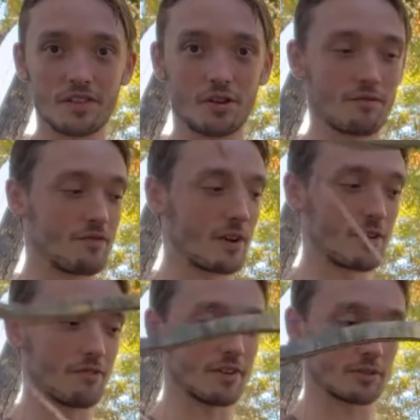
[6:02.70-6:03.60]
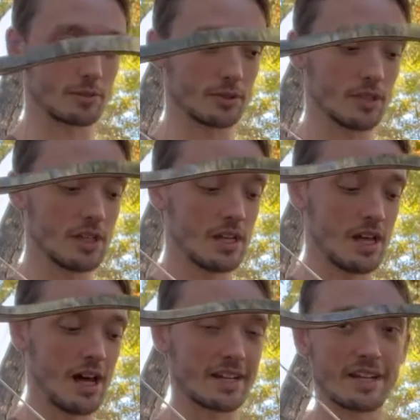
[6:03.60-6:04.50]
this are very favorable.
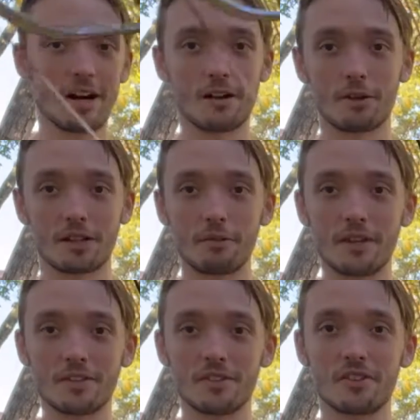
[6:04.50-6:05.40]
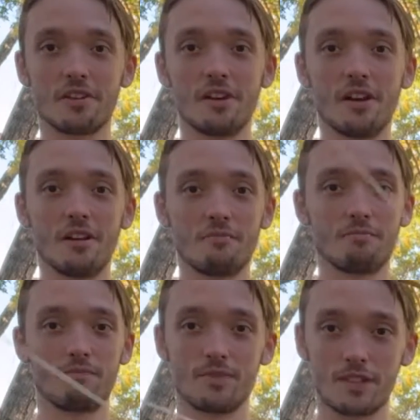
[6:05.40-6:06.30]
I cannot recommend
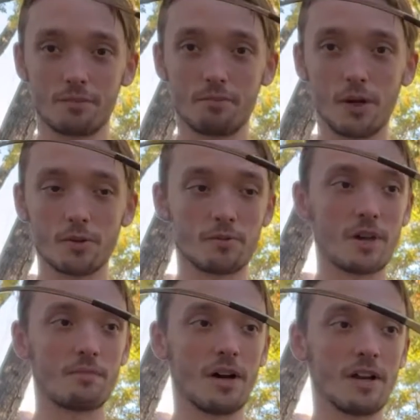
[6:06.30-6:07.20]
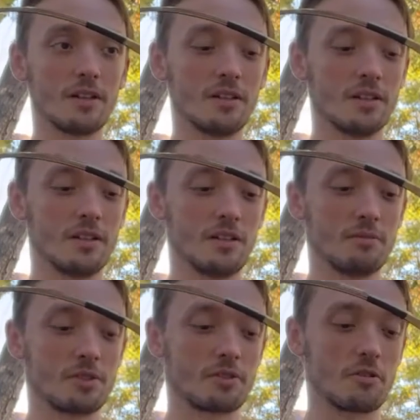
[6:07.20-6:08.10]
bows made by
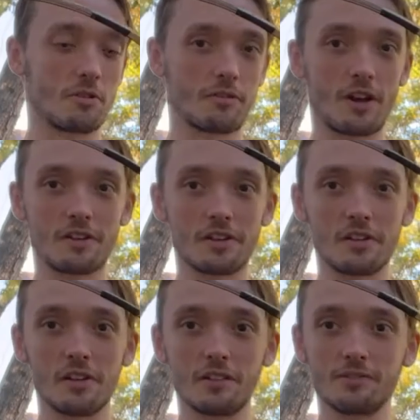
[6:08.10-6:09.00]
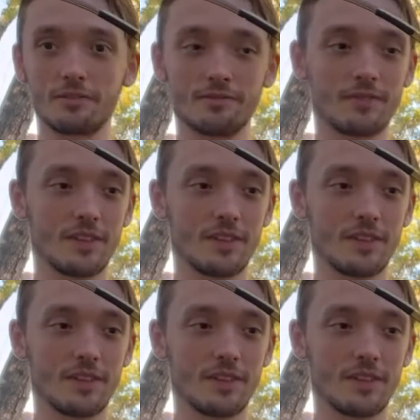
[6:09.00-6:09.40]
Mr. Rovkanen enough.